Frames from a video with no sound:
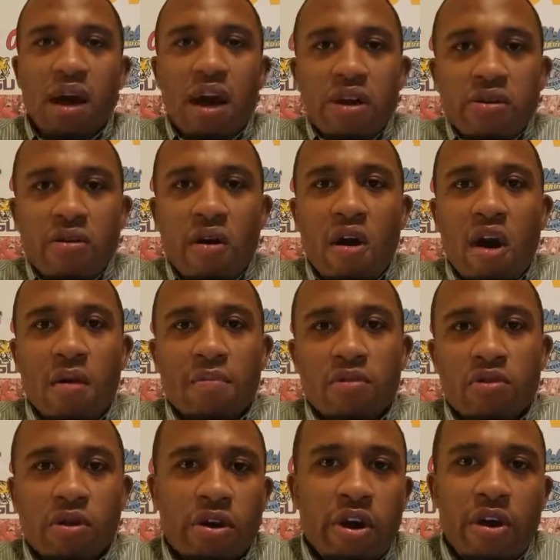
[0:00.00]
Under
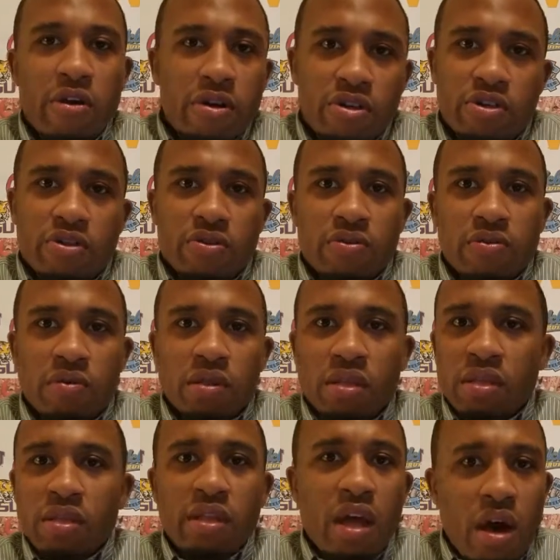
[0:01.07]
Armour Curry
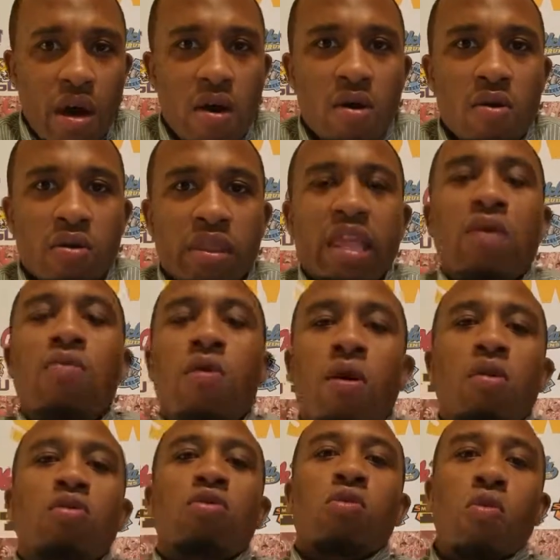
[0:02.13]
shoes. No, they
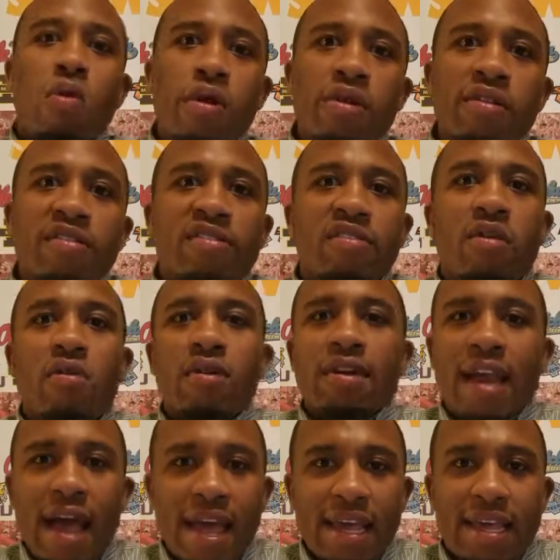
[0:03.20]
want Jordans or
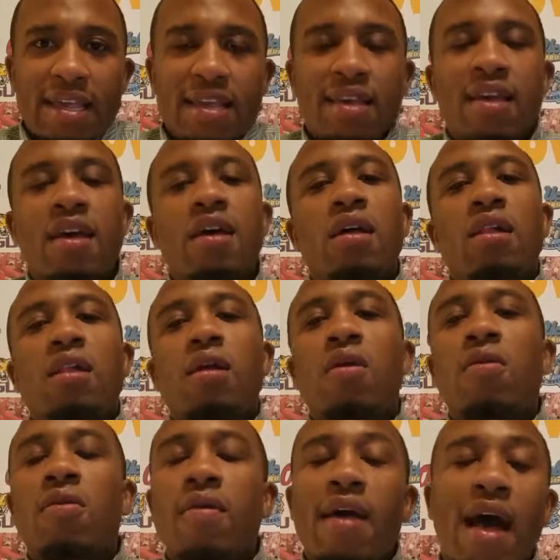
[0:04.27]
Nike.
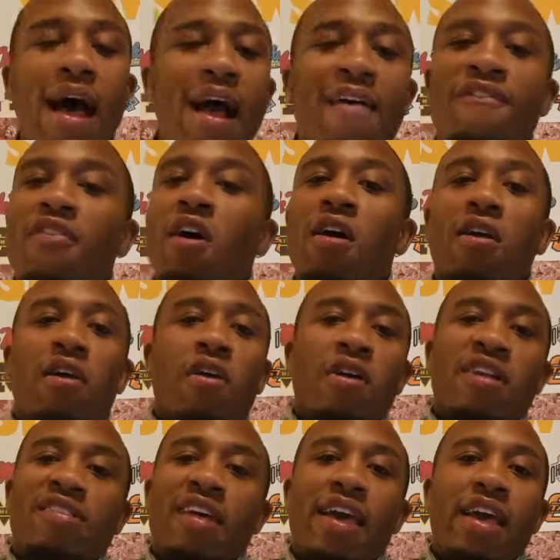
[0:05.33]
So I fought
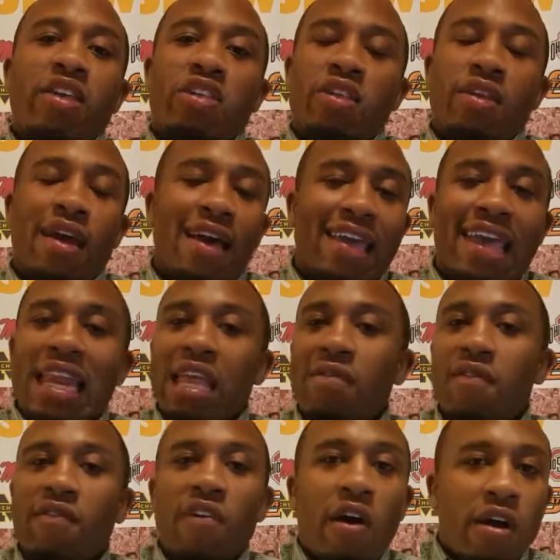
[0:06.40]
Curry's agent. I can't
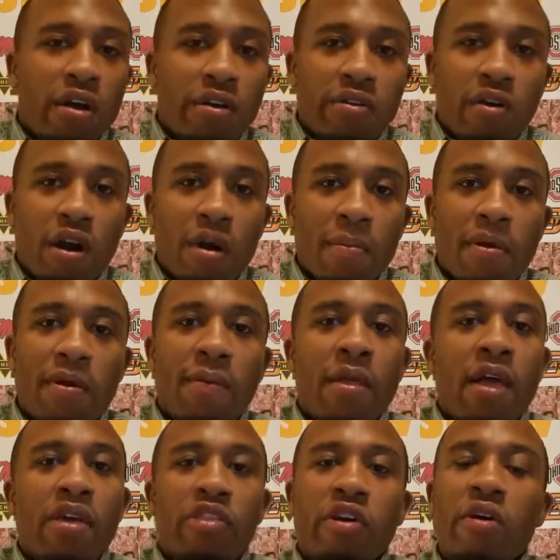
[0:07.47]
even fault Under Armour.
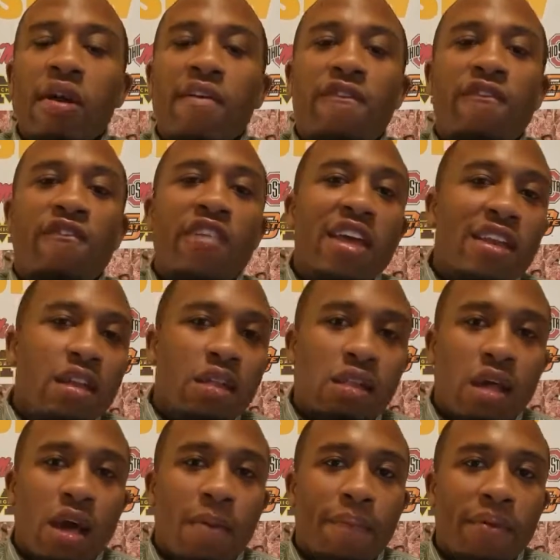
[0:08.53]
They're a fitness
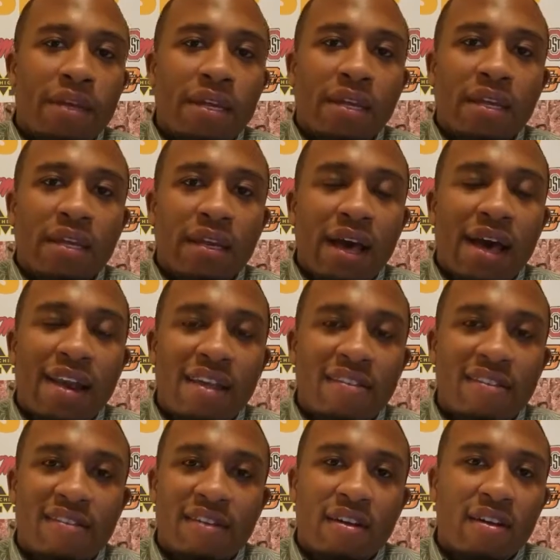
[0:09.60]
company, not
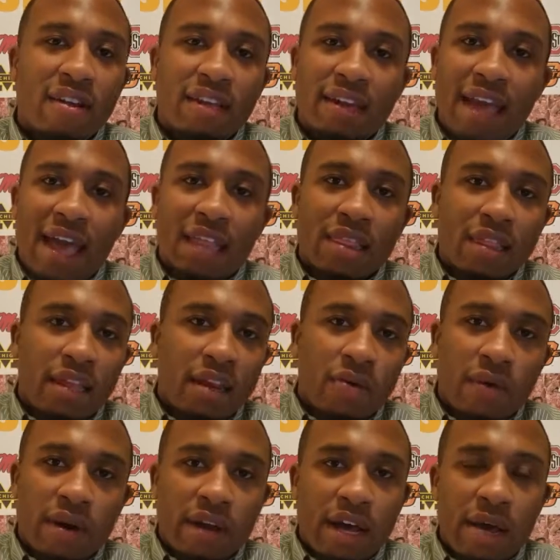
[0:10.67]
necessarily an athletic
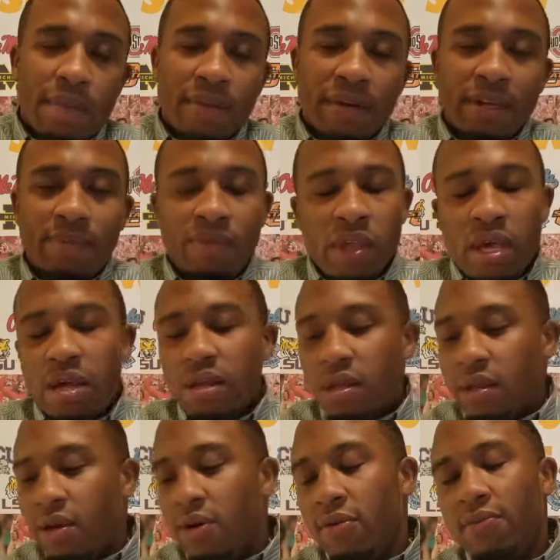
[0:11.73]
wear company.
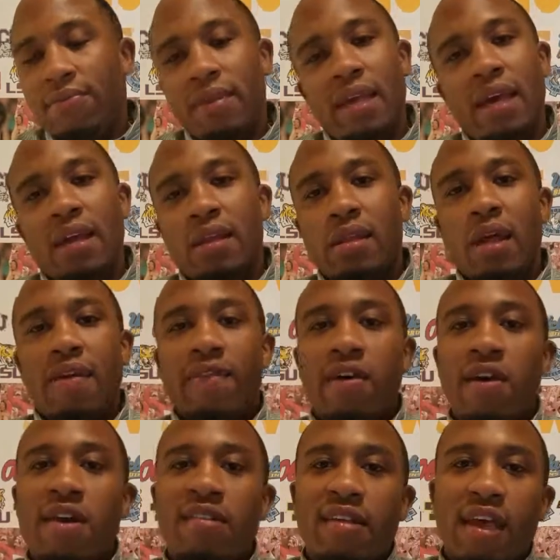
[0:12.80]
So yeah, Steph
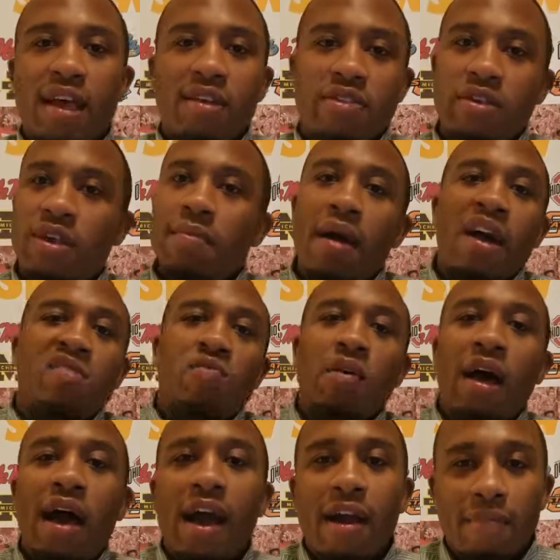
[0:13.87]
Curry's agent, he might as
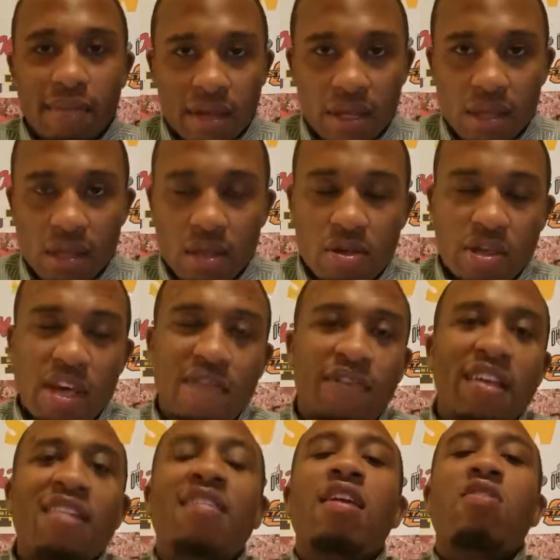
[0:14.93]
well hire me. Chef,
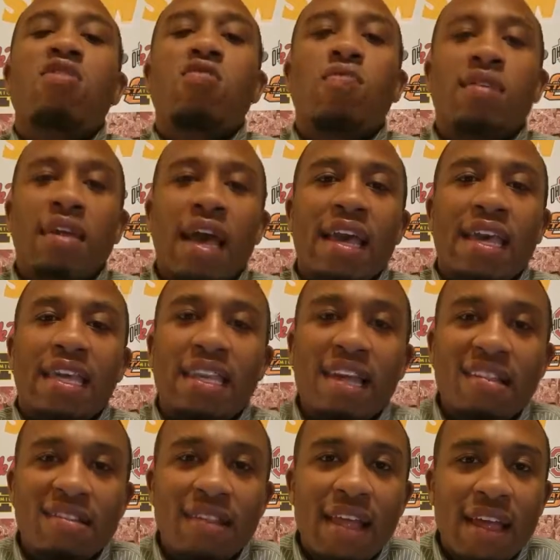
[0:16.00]
let's get you with Nike.
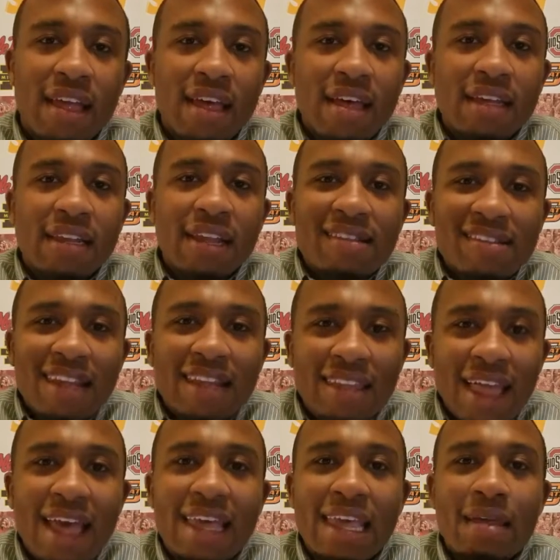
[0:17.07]
Let's let
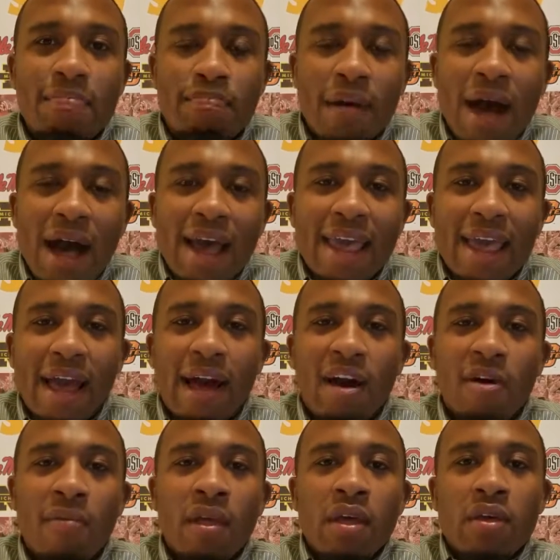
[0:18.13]
Nike buy
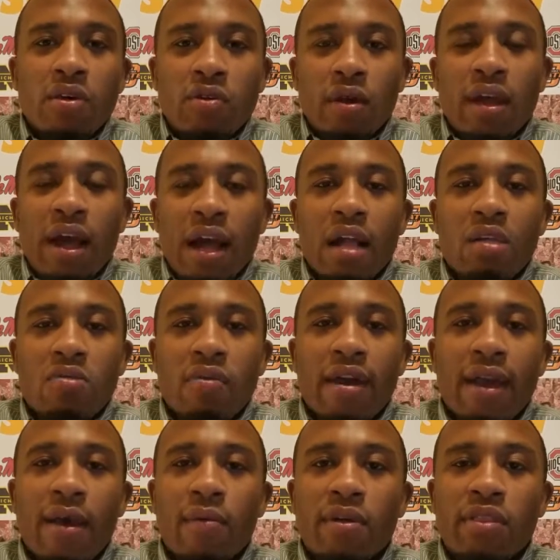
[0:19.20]
out your
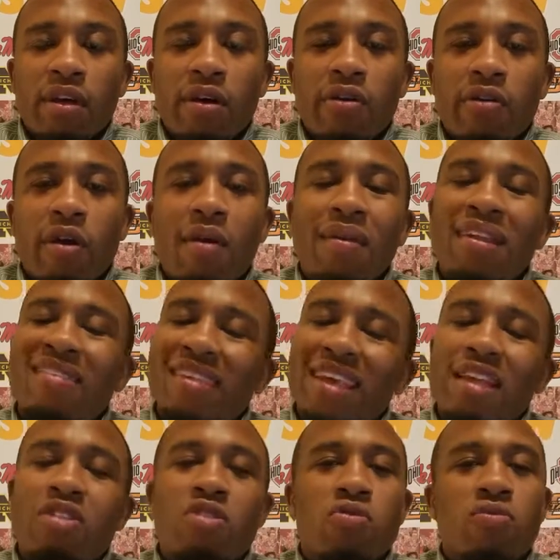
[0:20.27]
contract with Under Armour. Let's
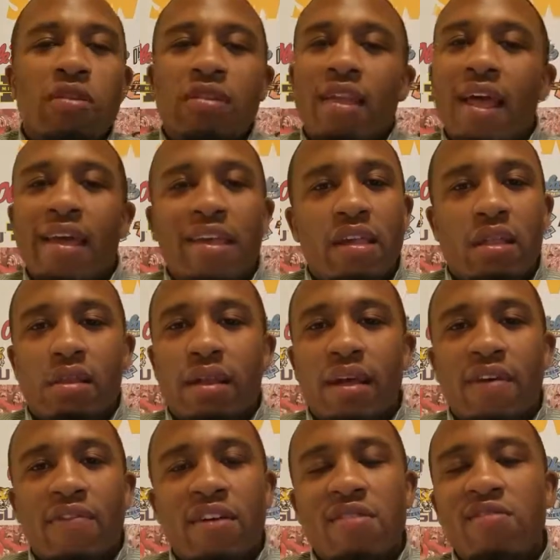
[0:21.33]
get you with Nike,
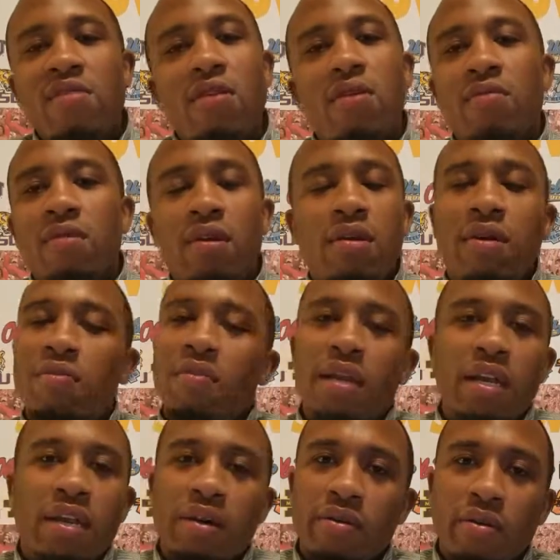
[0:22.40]
Steph, because you don't
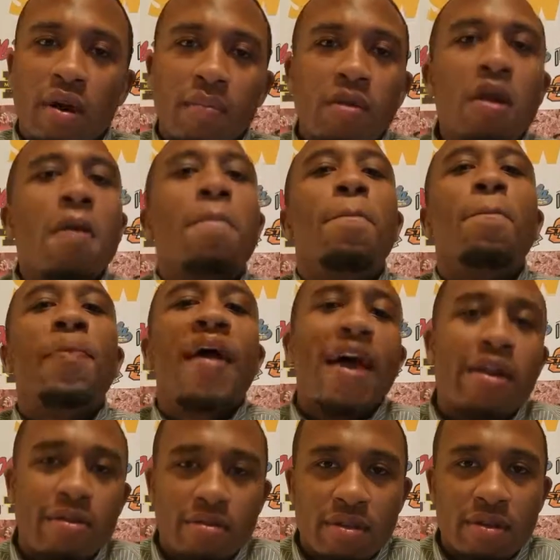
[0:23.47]
need Under Armour. You're
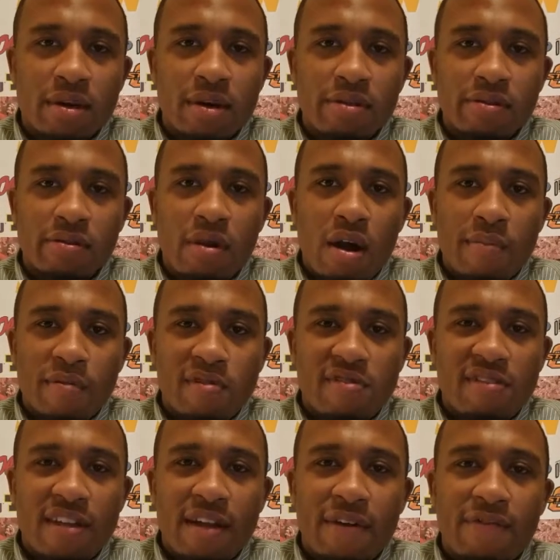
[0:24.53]
better than Under Armour,
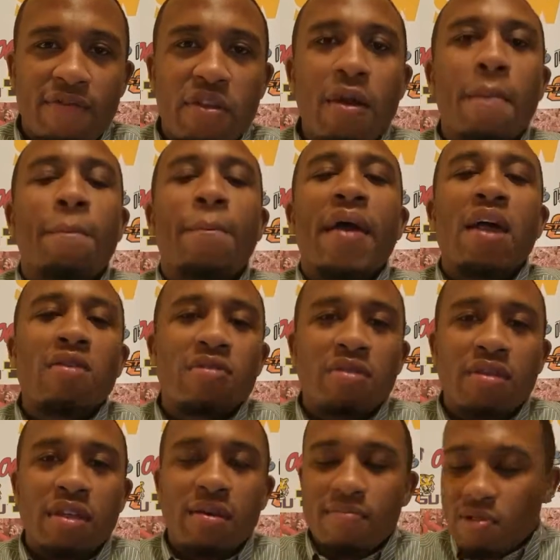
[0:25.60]
Chef. You're better
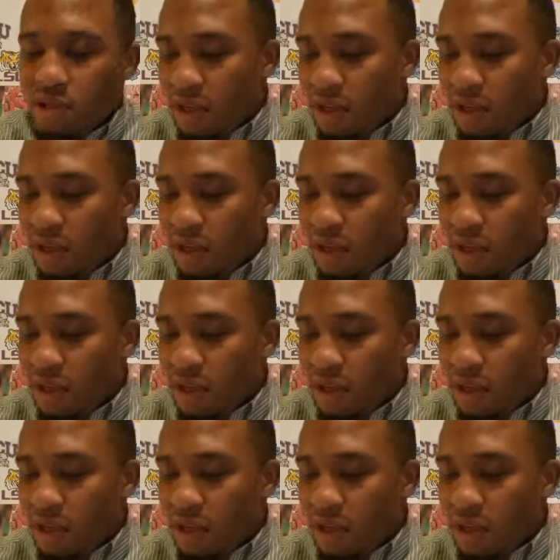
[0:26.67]
than them,